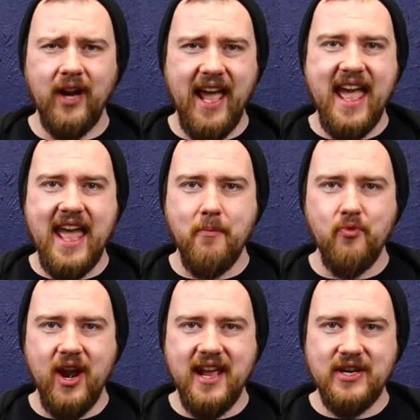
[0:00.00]

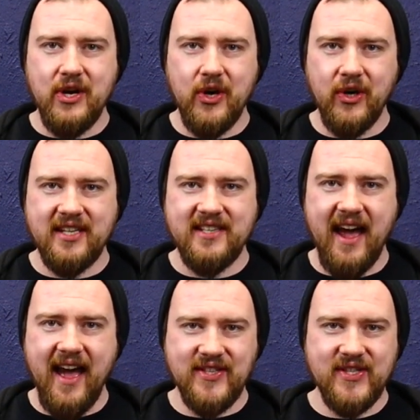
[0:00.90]
AM radio
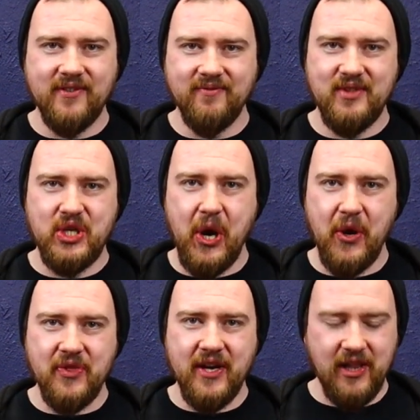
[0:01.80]
guitar
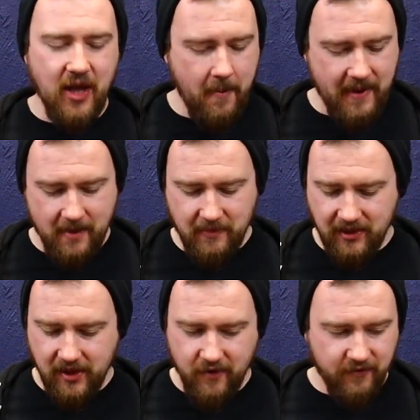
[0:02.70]
tone that a lot of
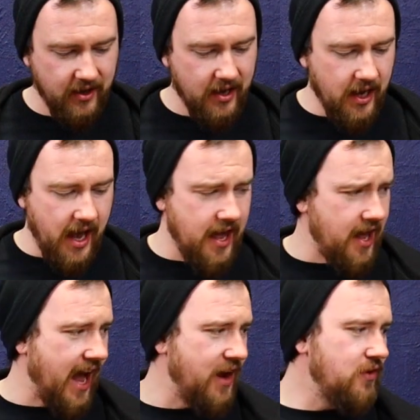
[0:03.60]
people love.
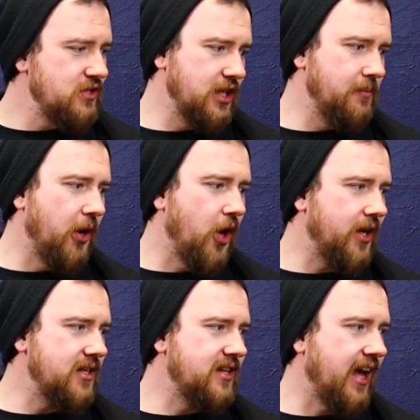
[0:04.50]
I originally
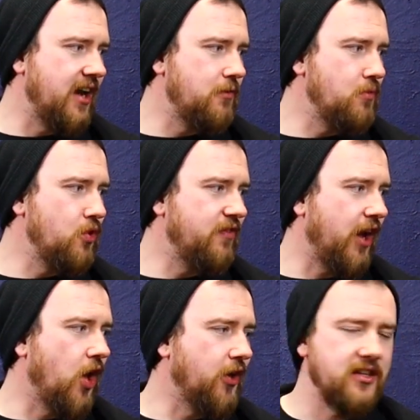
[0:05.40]
bought it to kind of move it
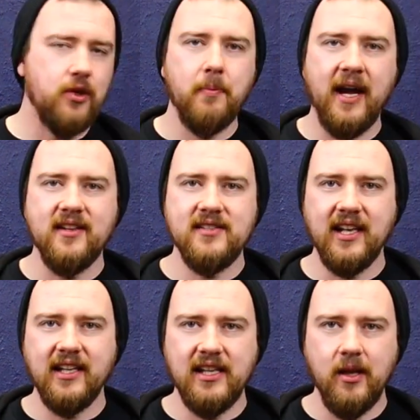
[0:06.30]
on. I do buy and
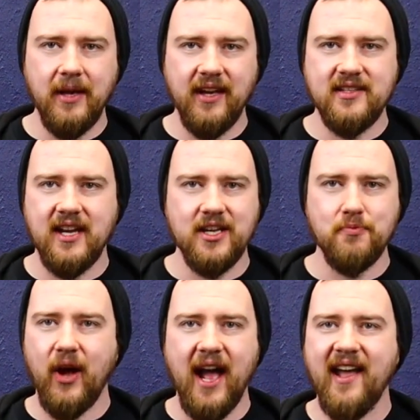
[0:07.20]
sell a little bit of guitars,
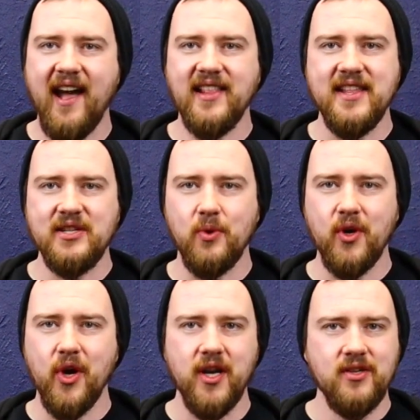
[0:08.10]
but I can't let this one
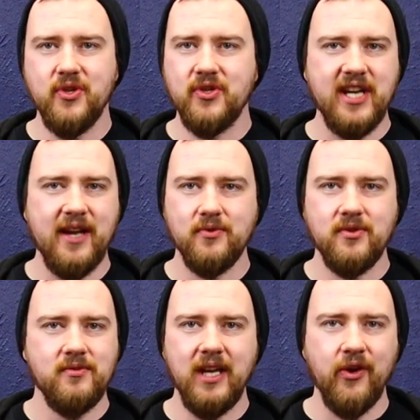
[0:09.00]
go. It just
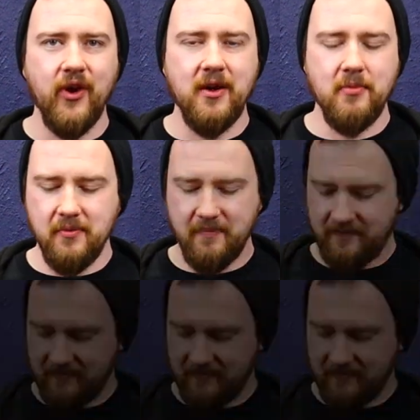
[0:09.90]
sounds incredible.